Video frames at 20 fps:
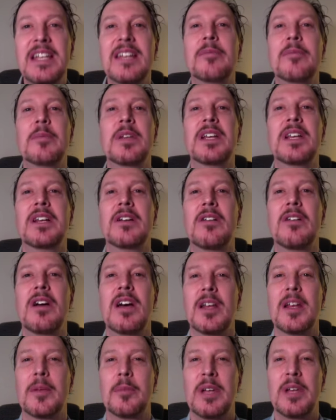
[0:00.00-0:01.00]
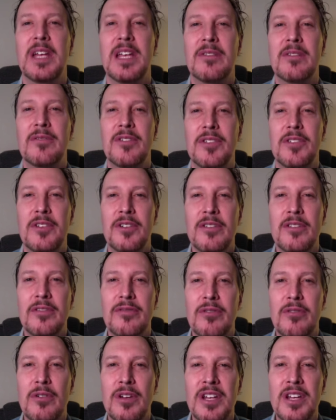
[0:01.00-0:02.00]
I've been in chronic pain for
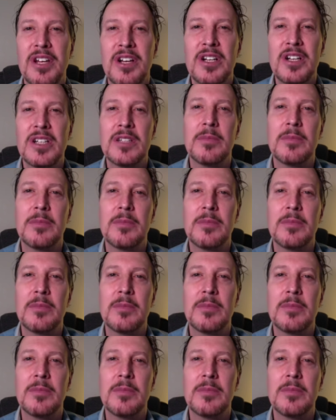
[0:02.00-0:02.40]
34 years.